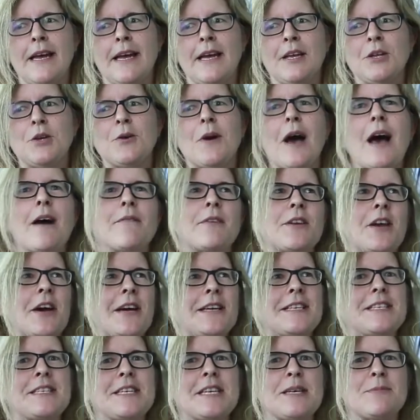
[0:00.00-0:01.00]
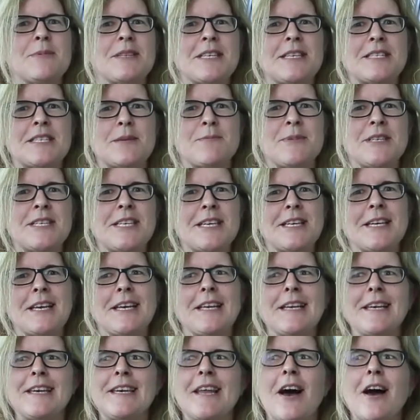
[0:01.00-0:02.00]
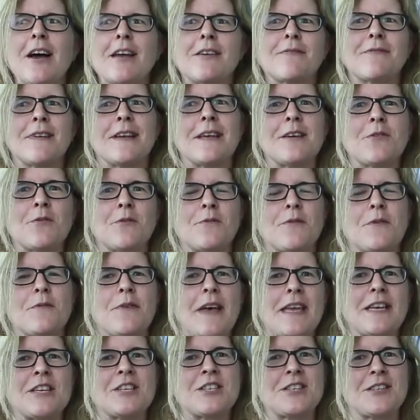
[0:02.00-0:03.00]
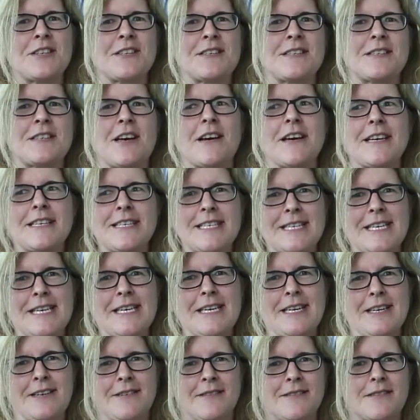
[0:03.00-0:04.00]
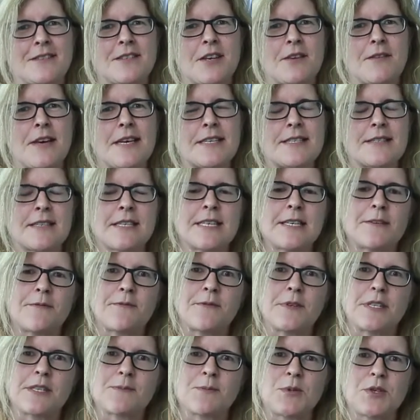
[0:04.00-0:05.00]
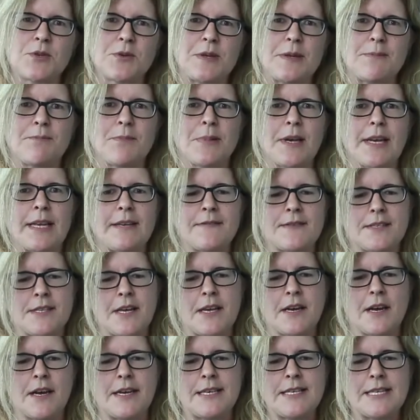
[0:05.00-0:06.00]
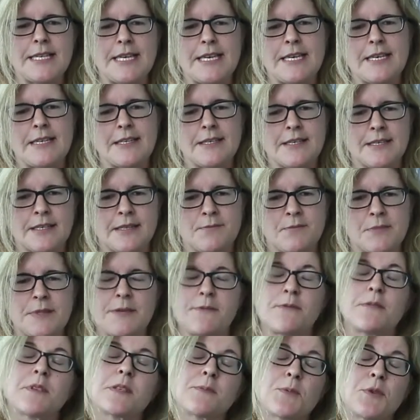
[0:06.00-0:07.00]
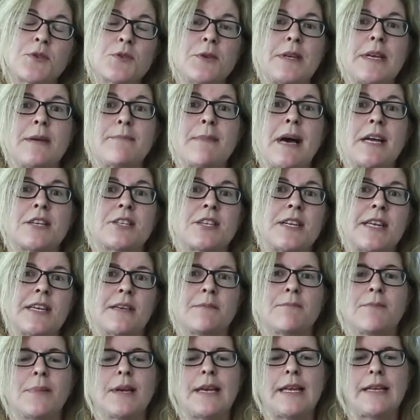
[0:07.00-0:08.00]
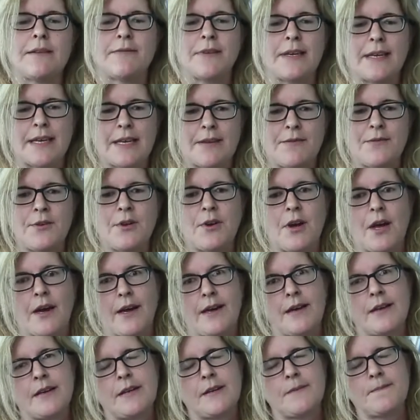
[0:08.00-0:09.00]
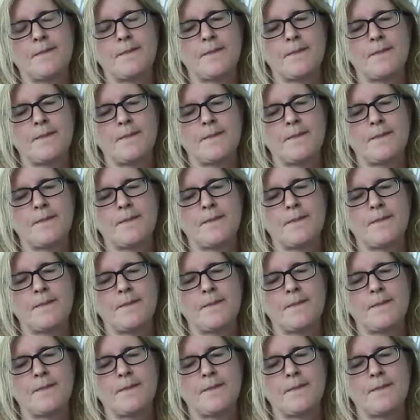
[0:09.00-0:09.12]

you have an idea, but it's a particularly lively or vivacious idea. So that's the difference between beliefs and ideas, difference between imagining and believing, if you like.